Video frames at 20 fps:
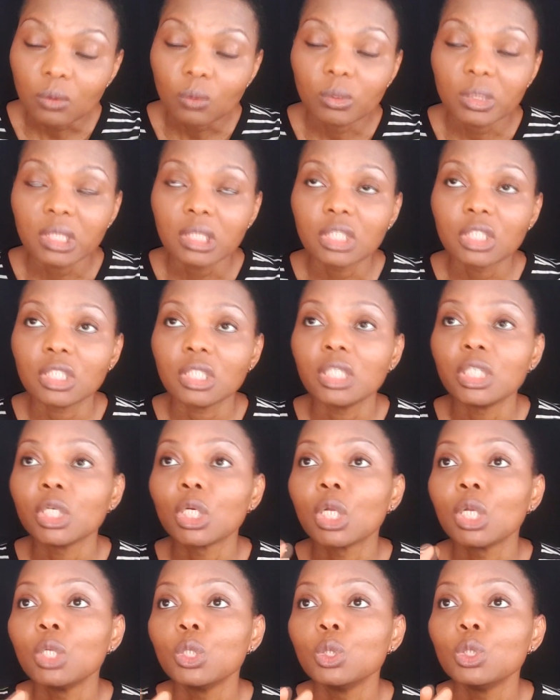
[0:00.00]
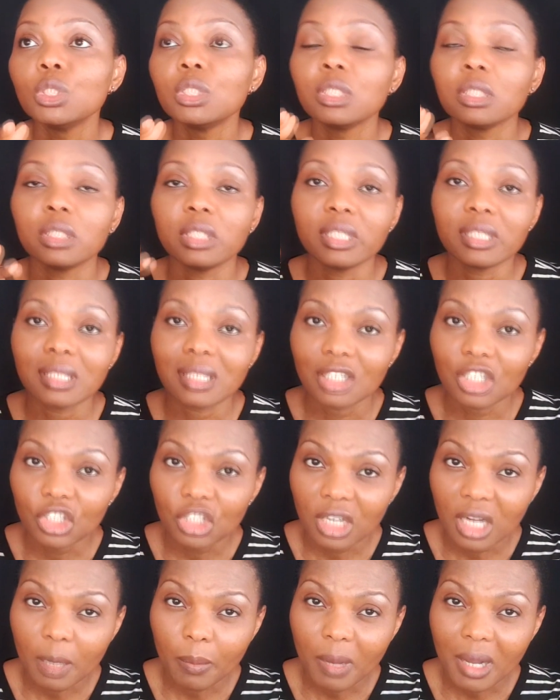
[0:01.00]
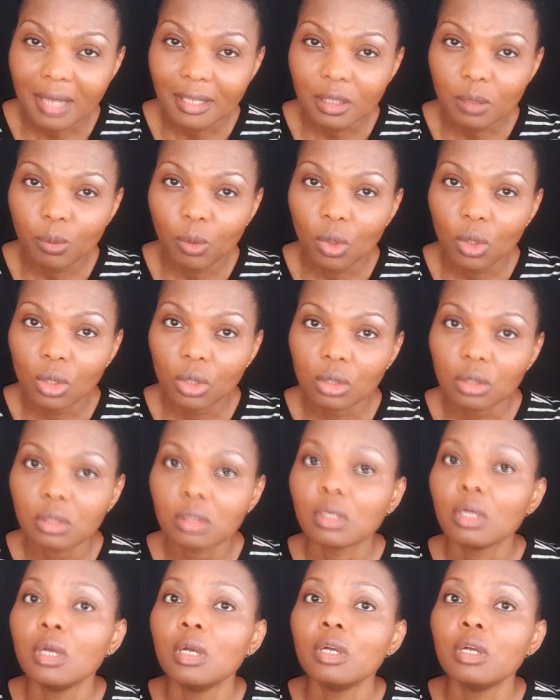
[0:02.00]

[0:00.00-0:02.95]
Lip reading: which include international passport,